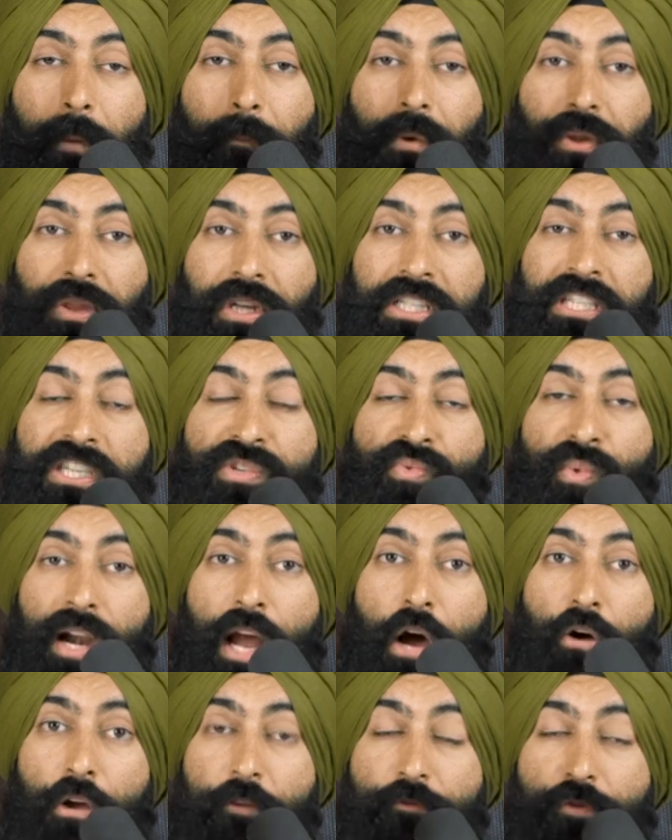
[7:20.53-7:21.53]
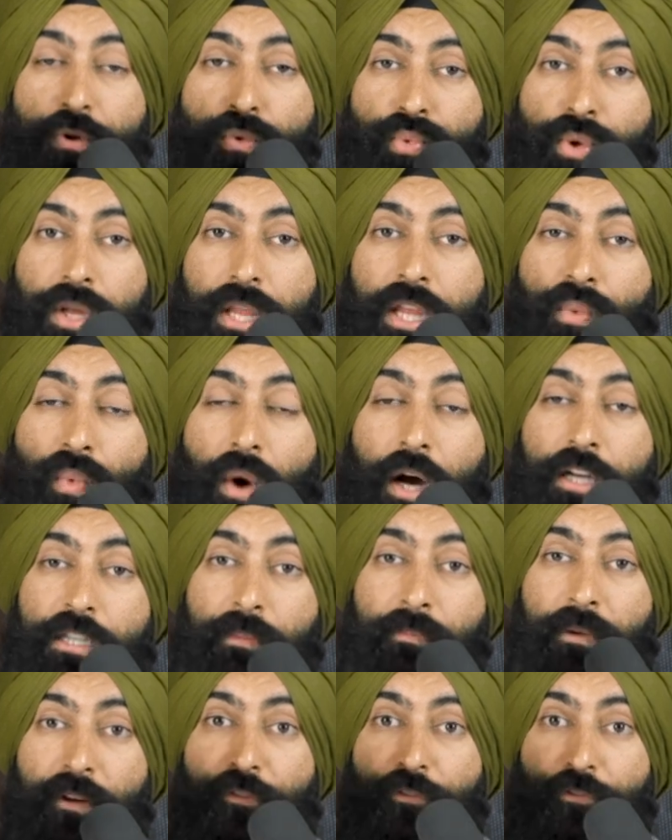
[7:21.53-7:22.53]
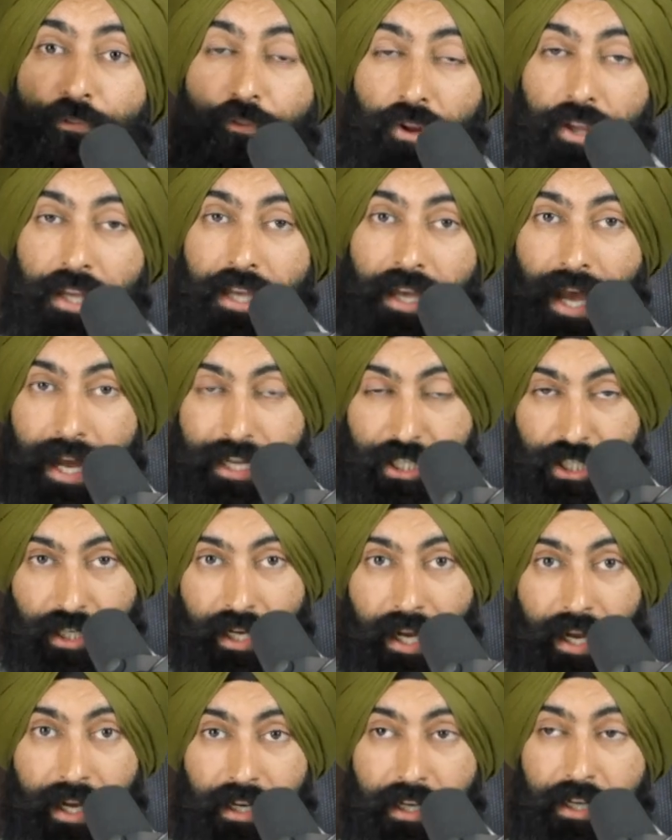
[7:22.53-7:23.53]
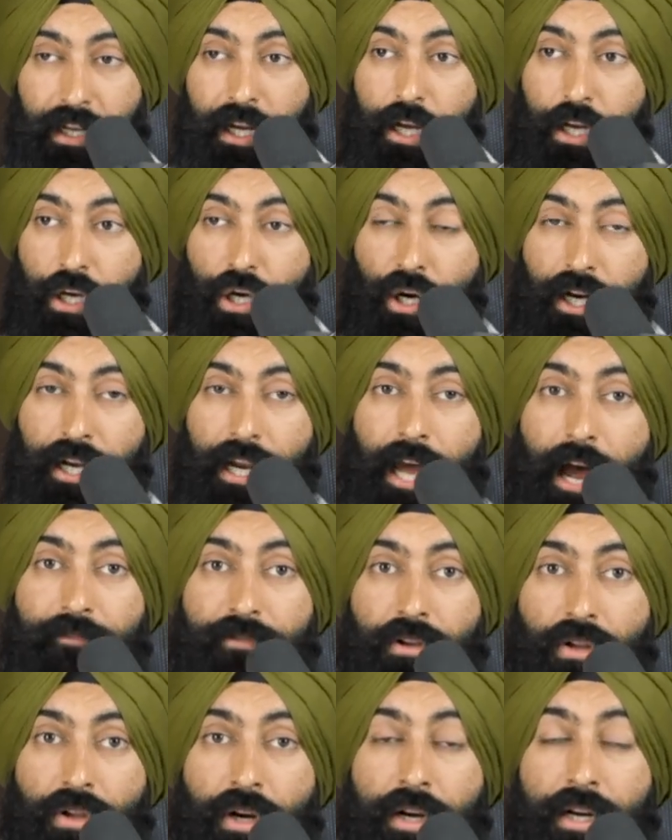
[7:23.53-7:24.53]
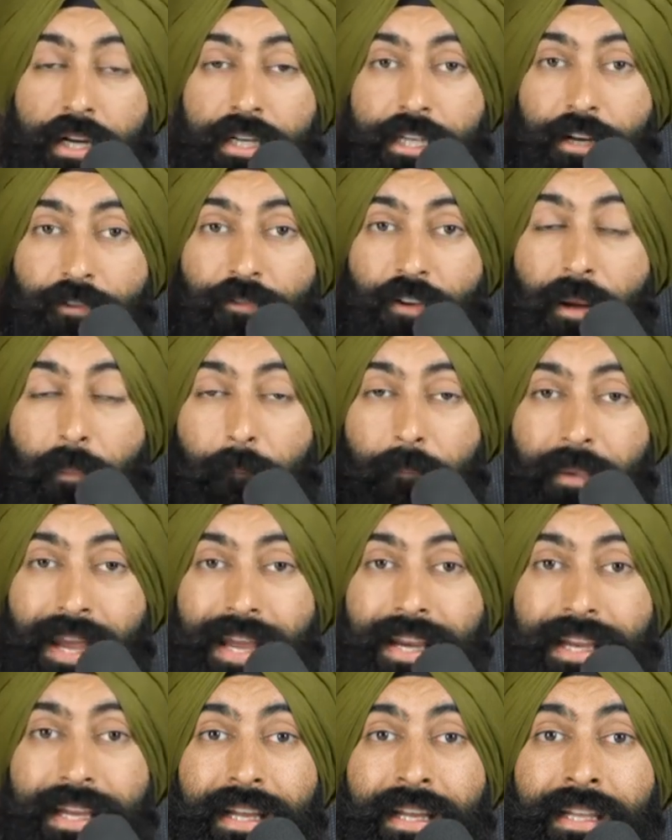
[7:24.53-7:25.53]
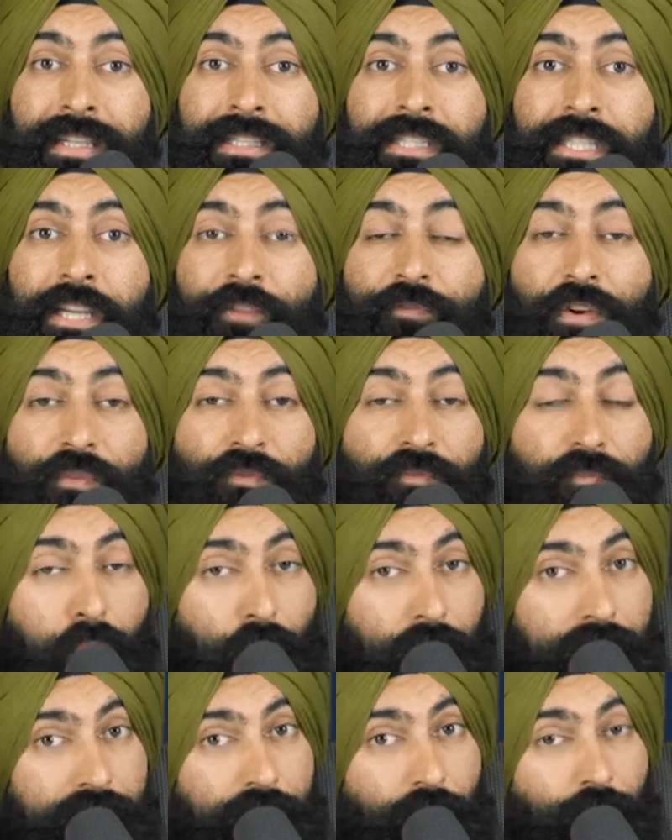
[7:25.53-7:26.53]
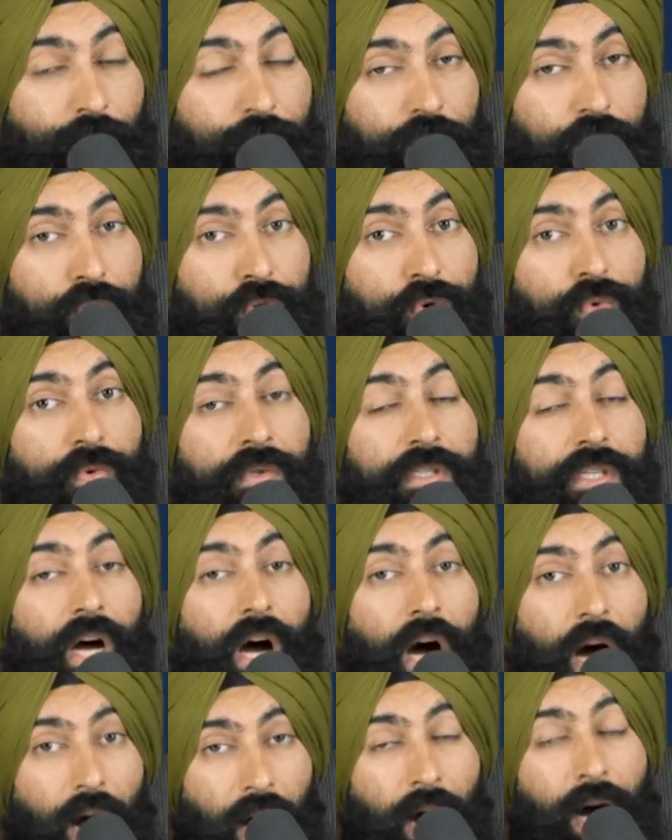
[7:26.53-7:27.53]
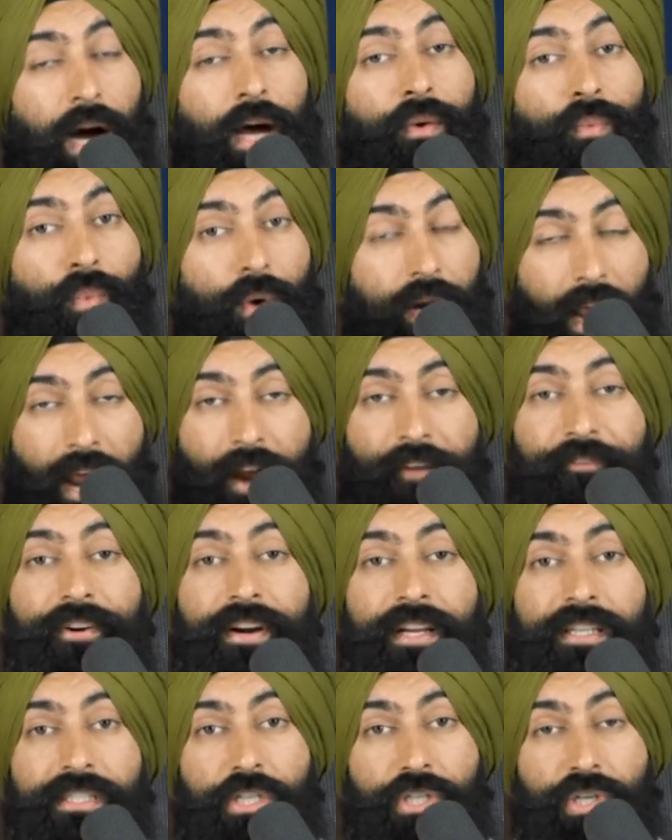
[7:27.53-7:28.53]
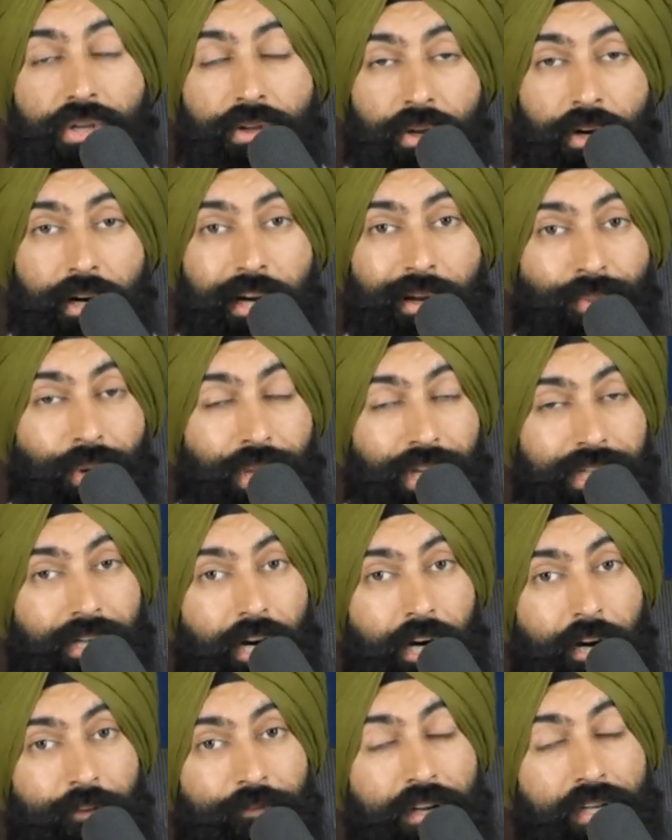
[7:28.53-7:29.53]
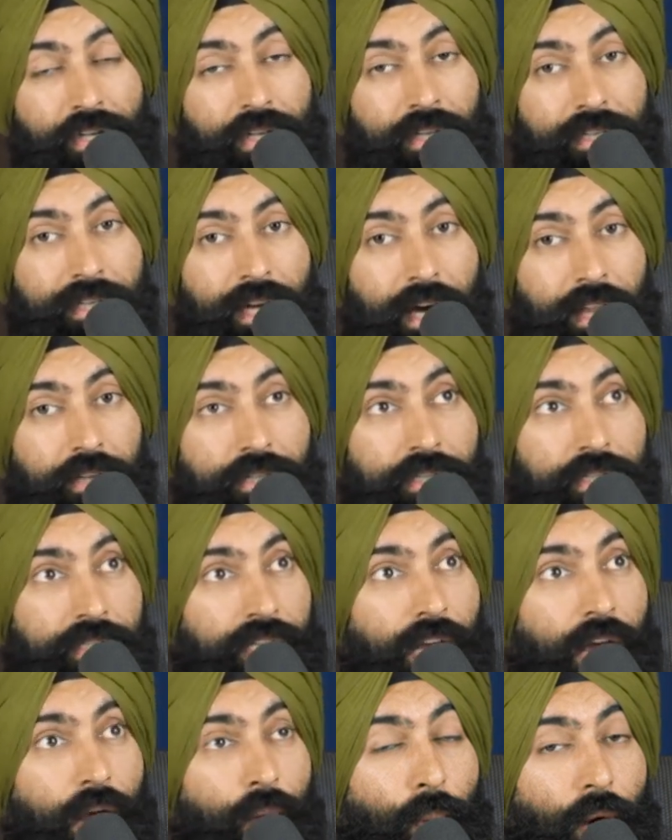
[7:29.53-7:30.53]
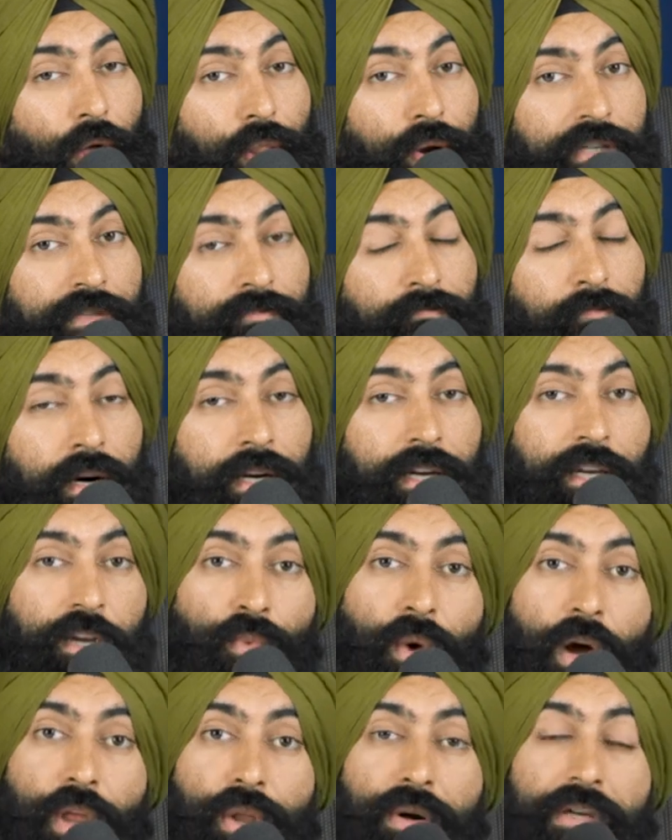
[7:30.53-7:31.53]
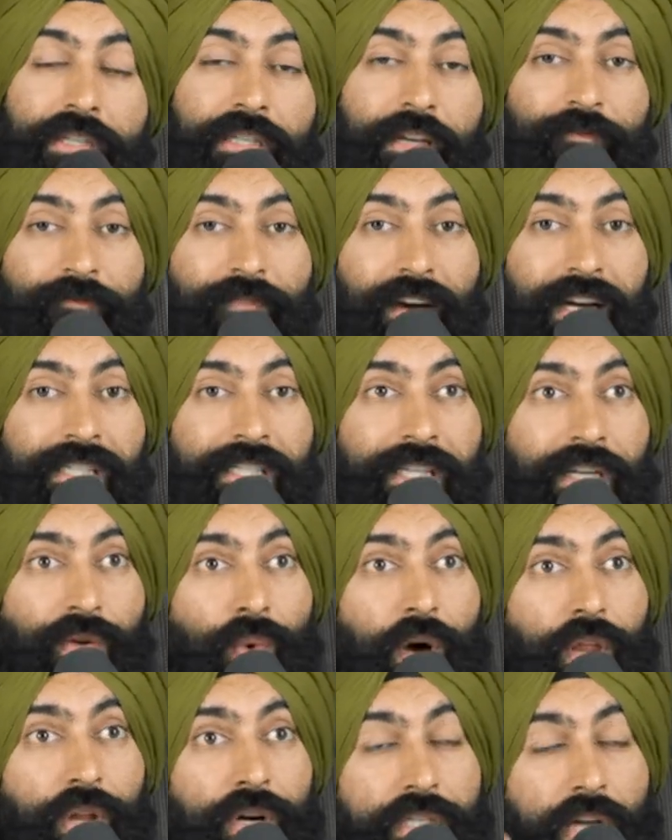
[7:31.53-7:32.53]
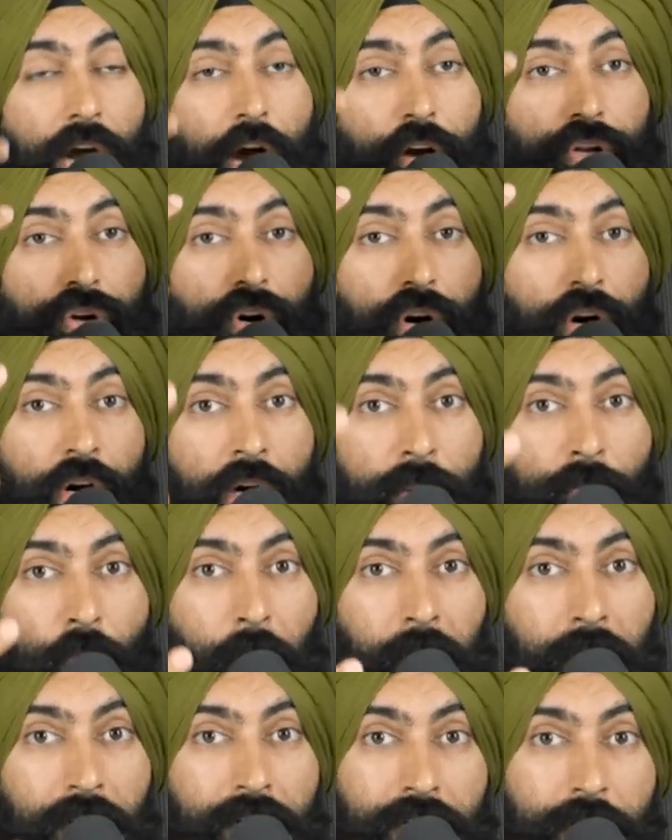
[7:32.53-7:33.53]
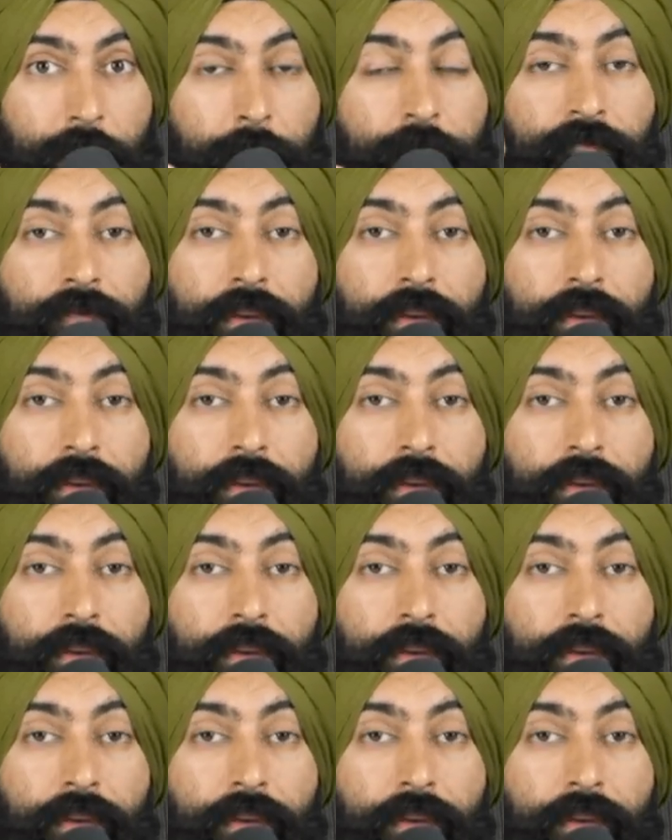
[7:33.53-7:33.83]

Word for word: But this is where now, if you really want to be fully educated, you're going to have to learn different opinions, different points of views on whatever it is that you're learning, whether it's artificial intelligence, whether it's money, whether it's investing, whether it's how you earn more money.